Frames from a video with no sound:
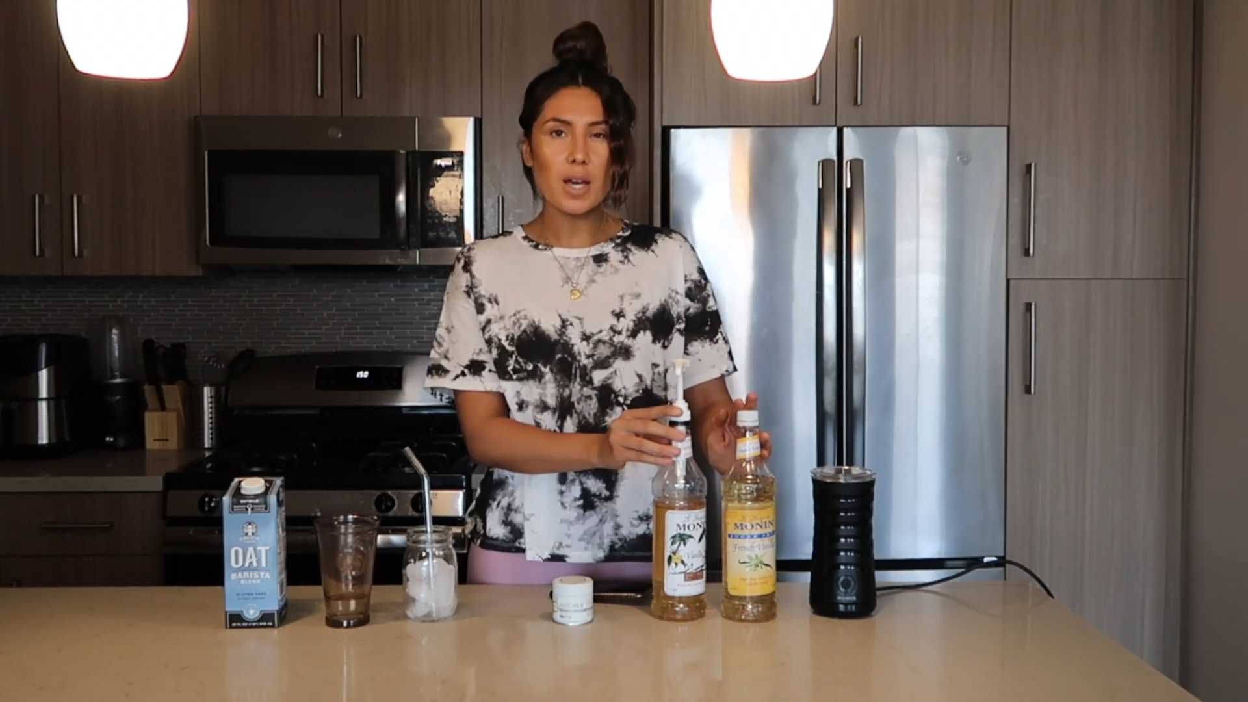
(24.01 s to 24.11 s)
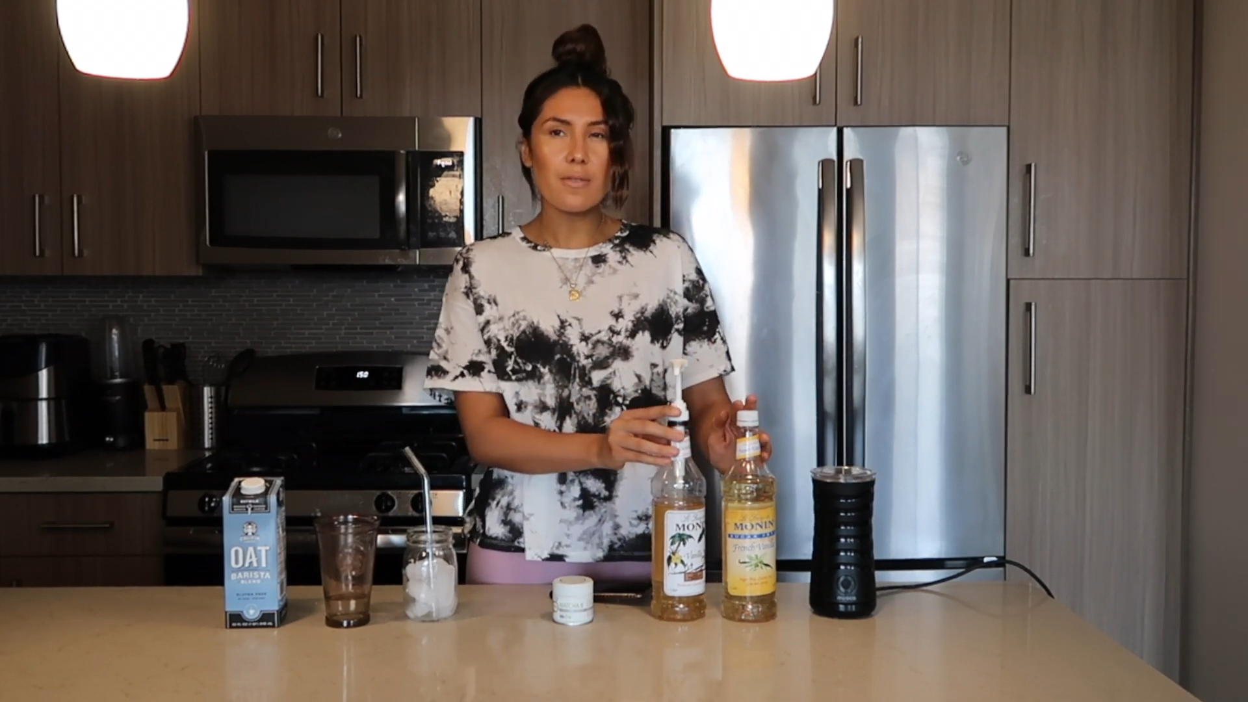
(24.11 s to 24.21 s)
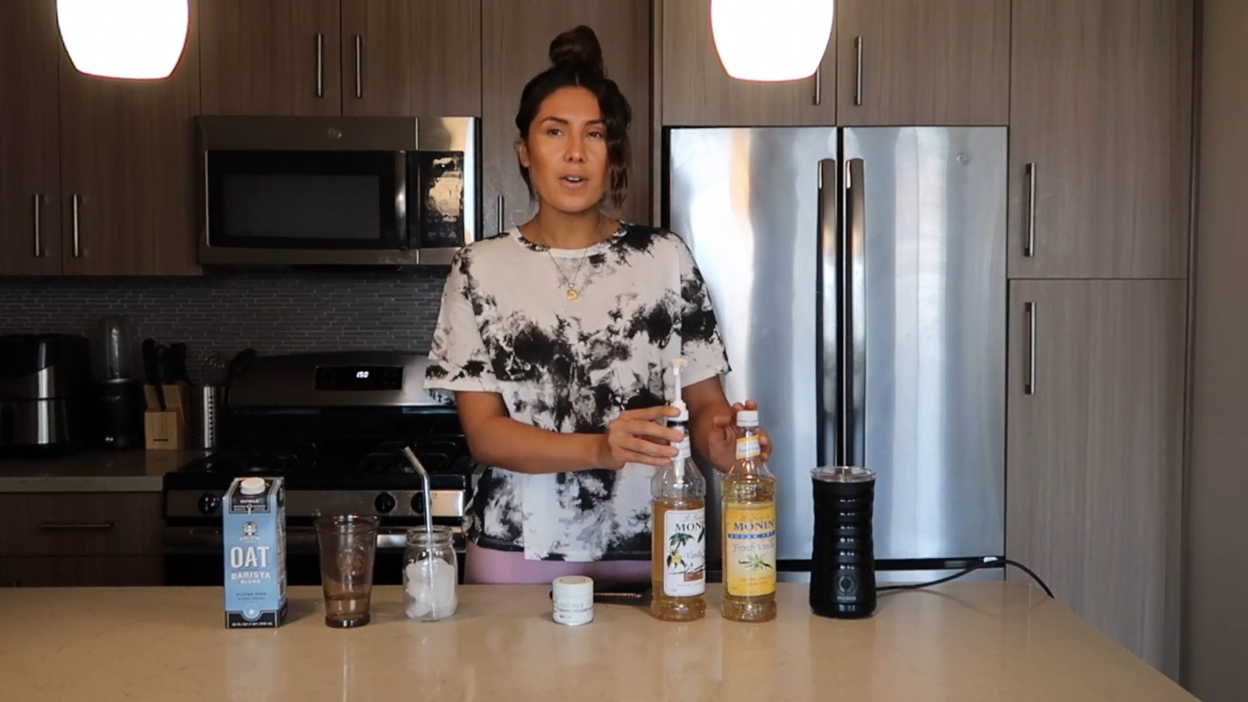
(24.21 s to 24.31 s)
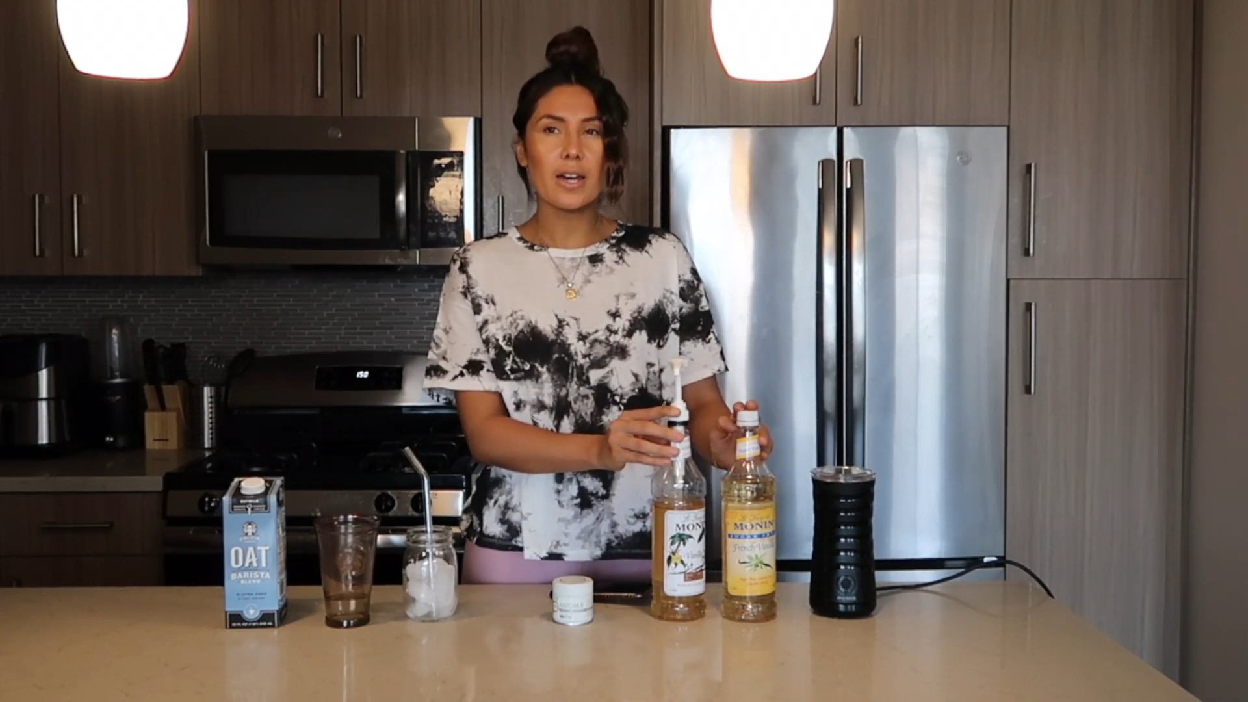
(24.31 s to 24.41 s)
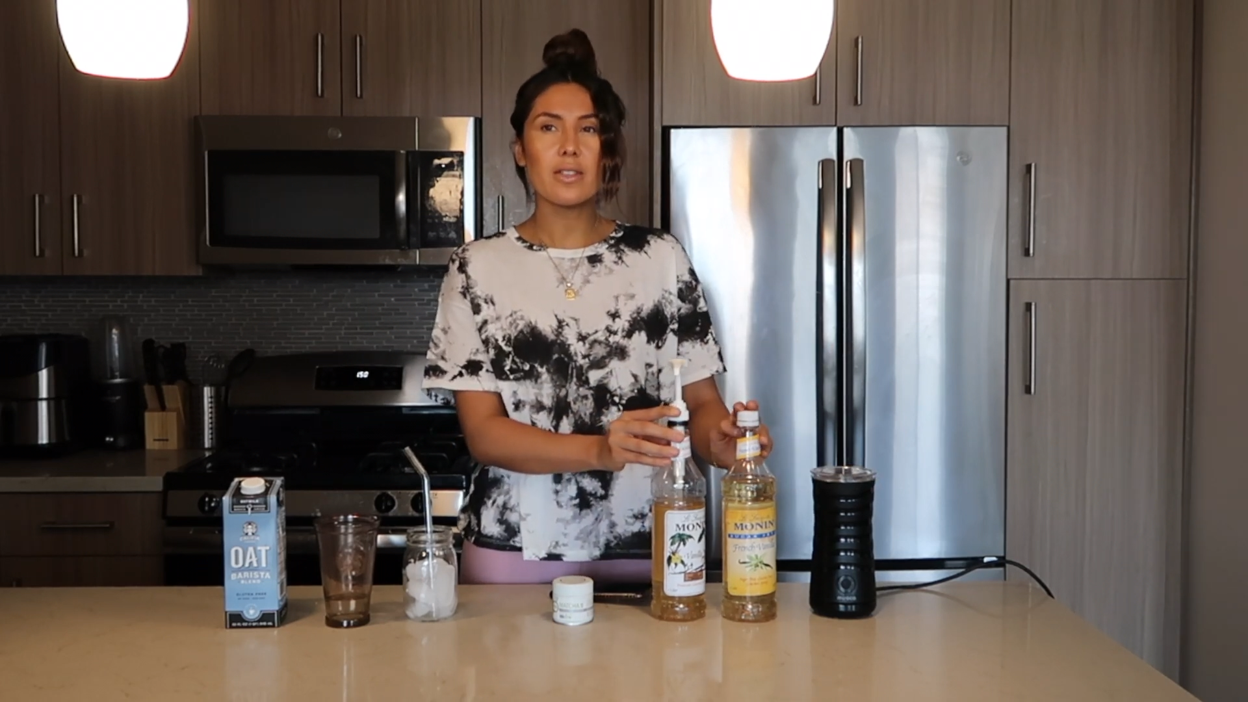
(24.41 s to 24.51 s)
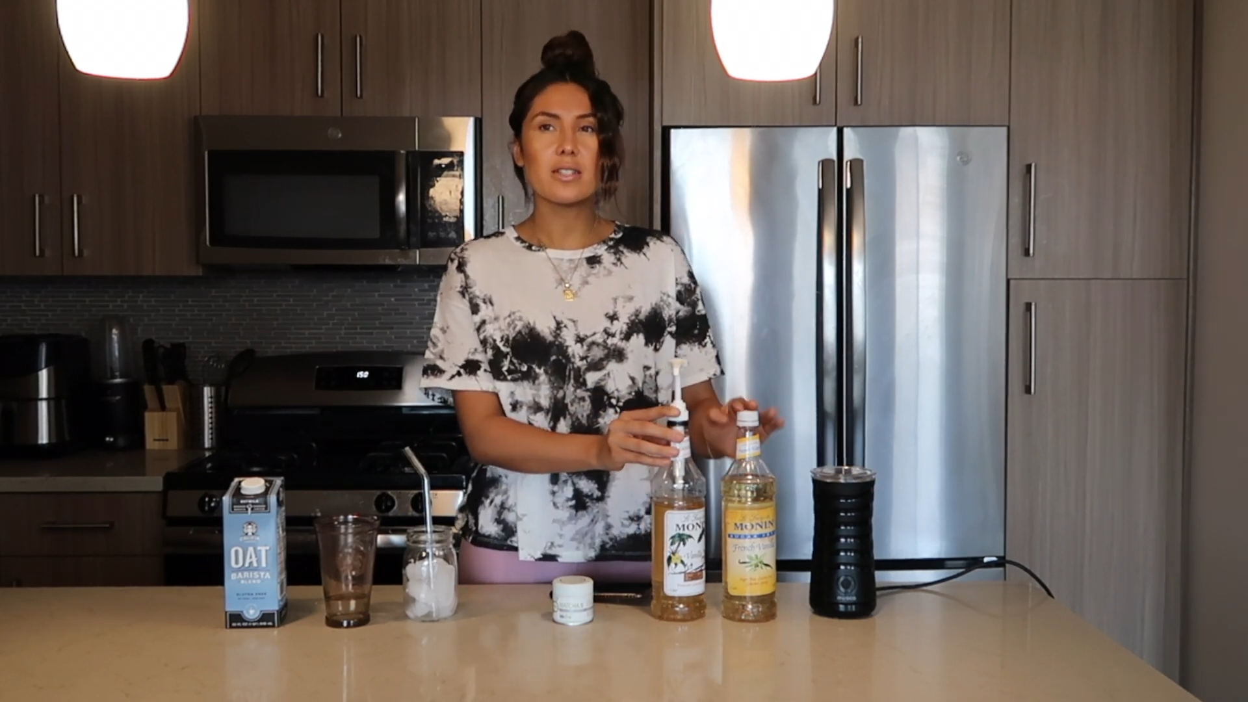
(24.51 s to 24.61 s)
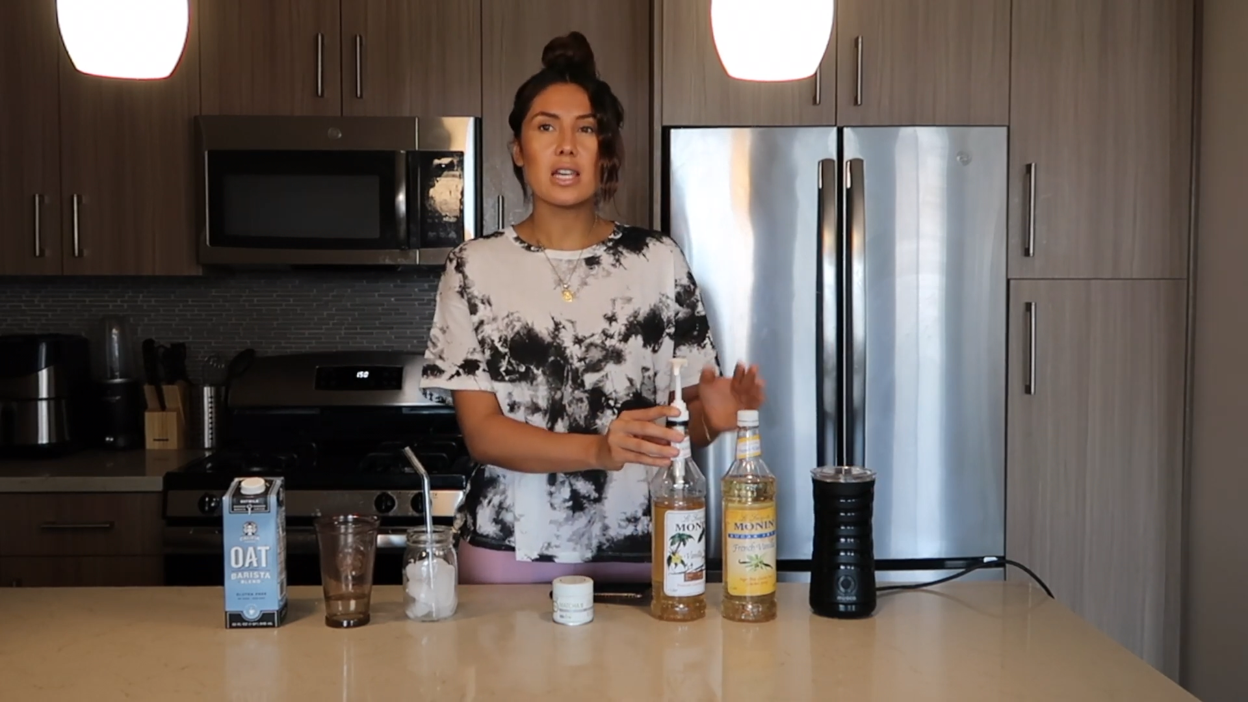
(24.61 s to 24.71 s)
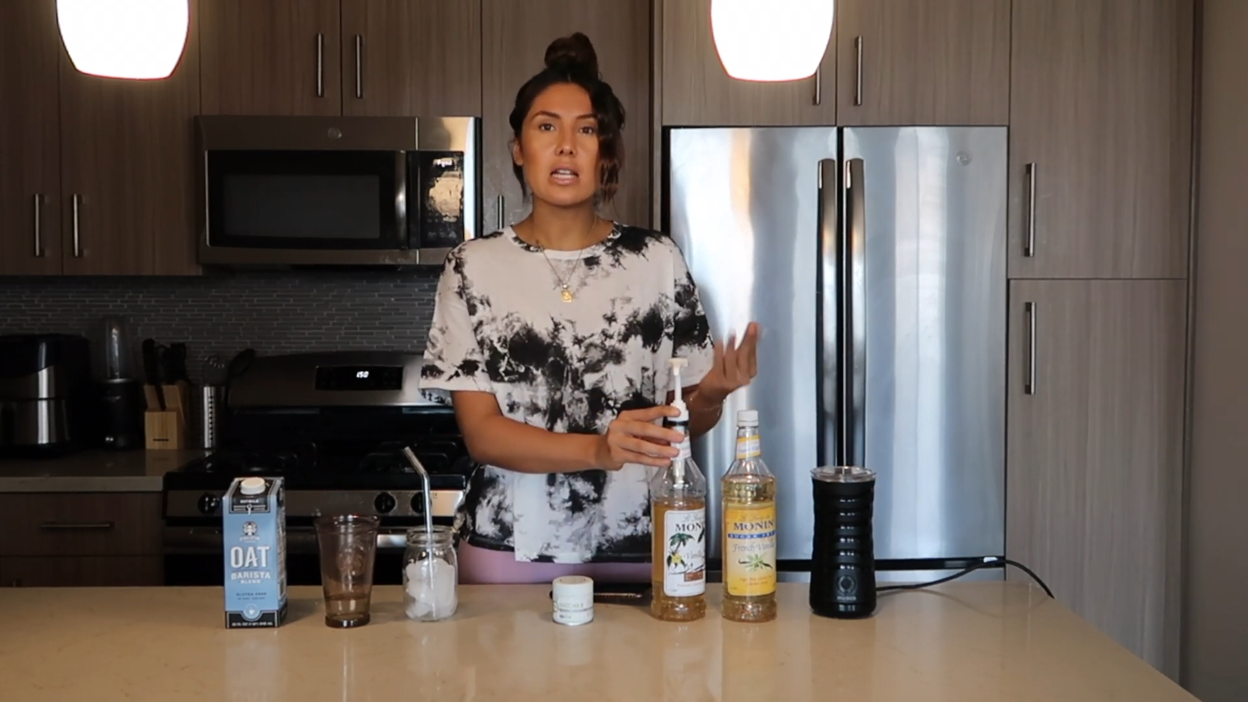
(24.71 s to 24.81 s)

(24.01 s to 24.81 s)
I find the